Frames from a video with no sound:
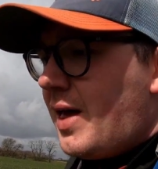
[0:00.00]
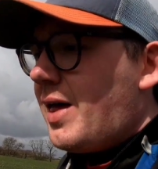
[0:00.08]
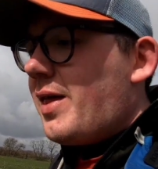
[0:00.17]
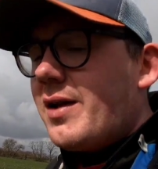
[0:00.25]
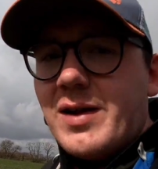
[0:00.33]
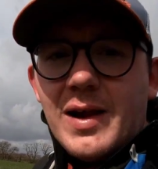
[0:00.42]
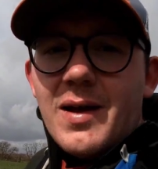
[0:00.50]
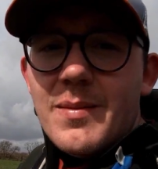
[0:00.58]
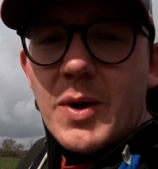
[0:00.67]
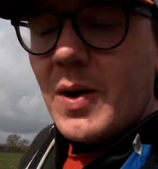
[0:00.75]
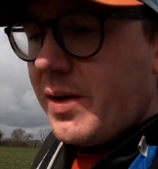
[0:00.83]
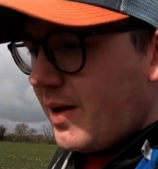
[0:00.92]
then you
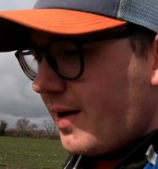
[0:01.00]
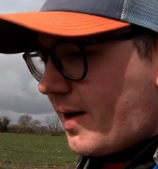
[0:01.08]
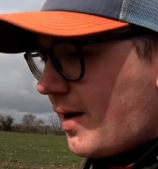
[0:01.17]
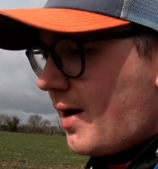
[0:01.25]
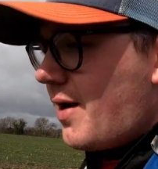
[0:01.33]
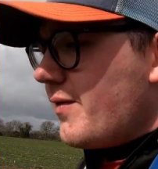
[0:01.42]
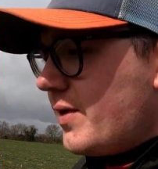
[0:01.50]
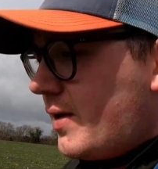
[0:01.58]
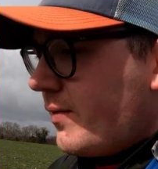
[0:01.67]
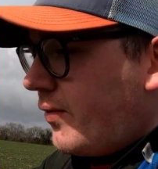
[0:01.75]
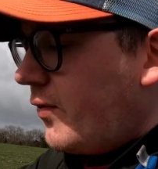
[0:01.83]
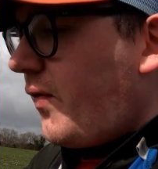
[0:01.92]
climb out of Llanbethery
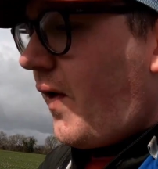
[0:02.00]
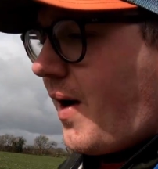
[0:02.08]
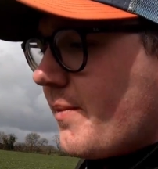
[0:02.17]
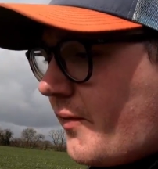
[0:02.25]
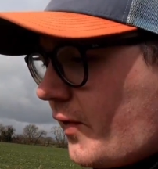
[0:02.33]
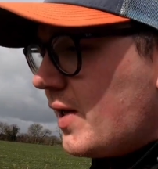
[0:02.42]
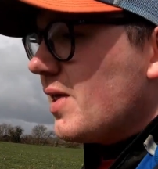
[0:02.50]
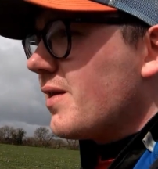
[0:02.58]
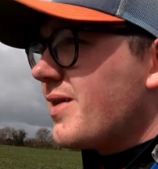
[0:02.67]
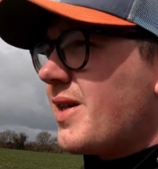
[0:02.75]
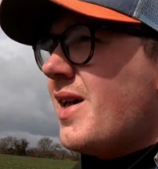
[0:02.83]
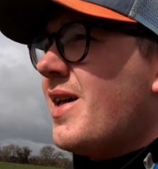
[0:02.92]
and through farm
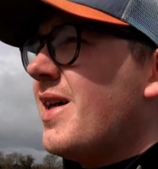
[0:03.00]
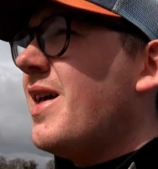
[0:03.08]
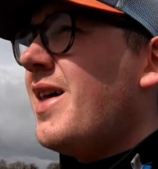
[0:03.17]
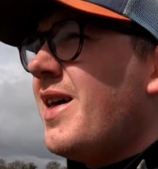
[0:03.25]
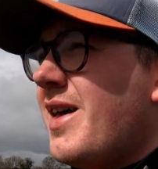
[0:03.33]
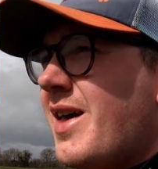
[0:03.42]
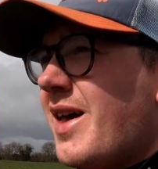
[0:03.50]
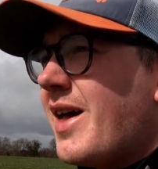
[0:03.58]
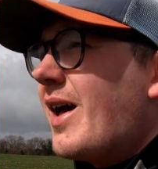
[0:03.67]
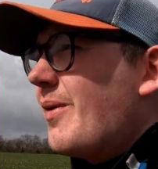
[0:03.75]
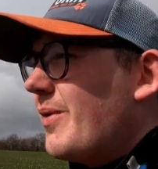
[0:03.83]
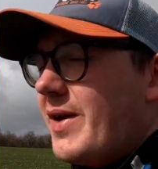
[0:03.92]
fields.
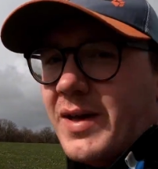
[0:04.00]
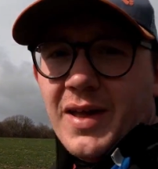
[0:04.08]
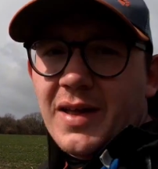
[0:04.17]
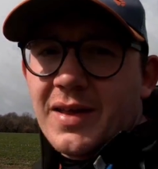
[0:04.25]
And we're